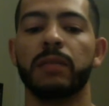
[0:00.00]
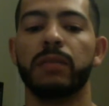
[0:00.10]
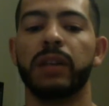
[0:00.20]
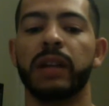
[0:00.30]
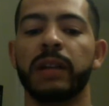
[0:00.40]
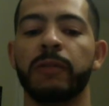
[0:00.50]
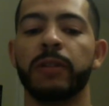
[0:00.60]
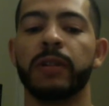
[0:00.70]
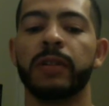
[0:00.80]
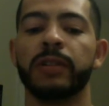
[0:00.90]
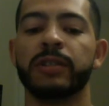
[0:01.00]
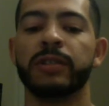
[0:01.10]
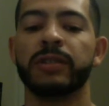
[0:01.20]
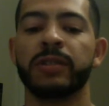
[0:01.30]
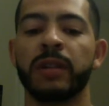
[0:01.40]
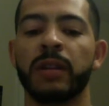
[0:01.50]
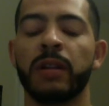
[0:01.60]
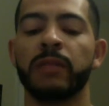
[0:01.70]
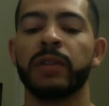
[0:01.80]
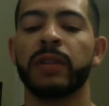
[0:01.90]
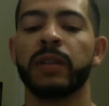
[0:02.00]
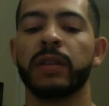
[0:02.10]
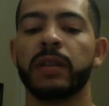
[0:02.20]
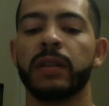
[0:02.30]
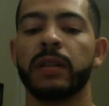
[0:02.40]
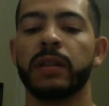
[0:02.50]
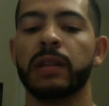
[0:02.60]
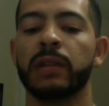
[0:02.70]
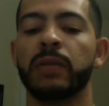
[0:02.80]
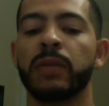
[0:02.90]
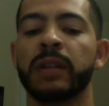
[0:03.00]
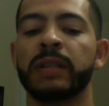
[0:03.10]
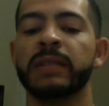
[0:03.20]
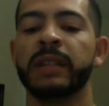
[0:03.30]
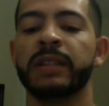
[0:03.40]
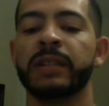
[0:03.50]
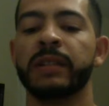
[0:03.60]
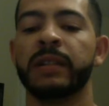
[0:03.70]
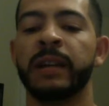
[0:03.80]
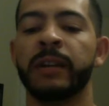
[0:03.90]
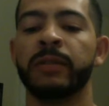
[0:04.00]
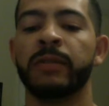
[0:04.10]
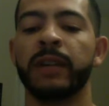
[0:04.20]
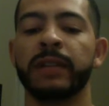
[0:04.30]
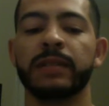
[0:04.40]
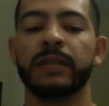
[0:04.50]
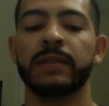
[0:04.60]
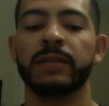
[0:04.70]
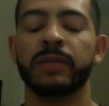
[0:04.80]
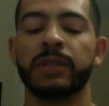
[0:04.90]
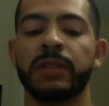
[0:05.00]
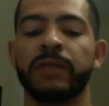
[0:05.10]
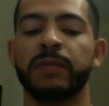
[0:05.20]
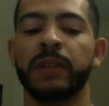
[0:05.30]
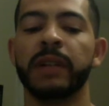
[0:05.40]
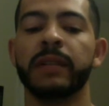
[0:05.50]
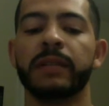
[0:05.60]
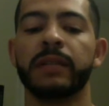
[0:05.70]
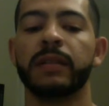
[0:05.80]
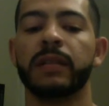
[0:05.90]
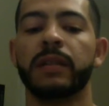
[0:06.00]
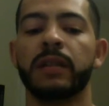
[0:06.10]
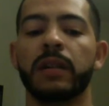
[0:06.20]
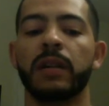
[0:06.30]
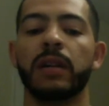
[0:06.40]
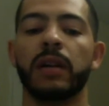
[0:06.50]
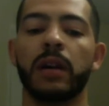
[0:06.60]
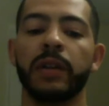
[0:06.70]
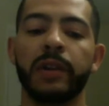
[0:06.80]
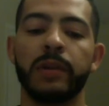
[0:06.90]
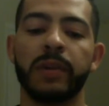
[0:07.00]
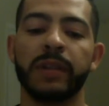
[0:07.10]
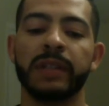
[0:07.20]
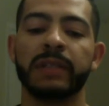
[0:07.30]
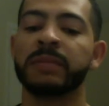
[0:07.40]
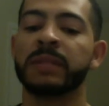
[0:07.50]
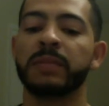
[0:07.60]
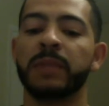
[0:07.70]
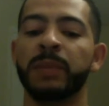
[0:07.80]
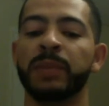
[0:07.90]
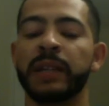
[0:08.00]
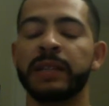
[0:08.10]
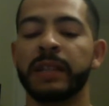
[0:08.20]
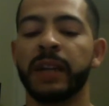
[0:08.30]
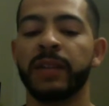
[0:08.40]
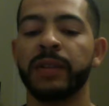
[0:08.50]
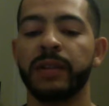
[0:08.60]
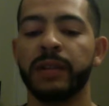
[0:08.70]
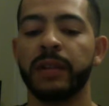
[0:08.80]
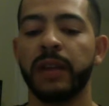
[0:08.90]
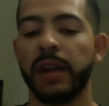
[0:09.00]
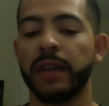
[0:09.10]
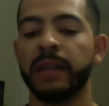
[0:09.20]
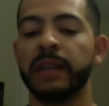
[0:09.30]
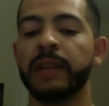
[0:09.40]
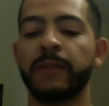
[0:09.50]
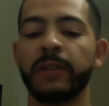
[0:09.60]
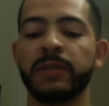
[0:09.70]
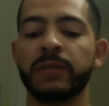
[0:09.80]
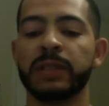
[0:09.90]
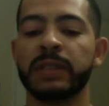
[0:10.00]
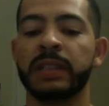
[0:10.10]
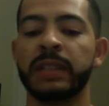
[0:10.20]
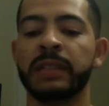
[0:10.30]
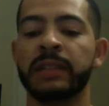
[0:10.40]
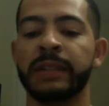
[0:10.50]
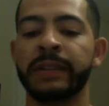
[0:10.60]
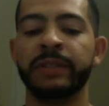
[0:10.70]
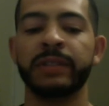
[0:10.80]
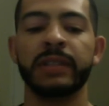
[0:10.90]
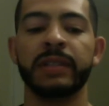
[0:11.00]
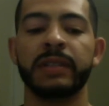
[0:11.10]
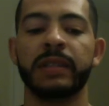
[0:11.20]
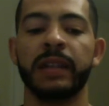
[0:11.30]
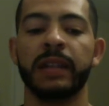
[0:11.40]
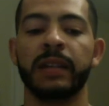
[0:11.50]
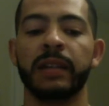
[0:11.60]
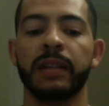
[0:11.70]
Playing with other children along with little organization characterize associative play. Although participants may play together, the individual's needs and interests take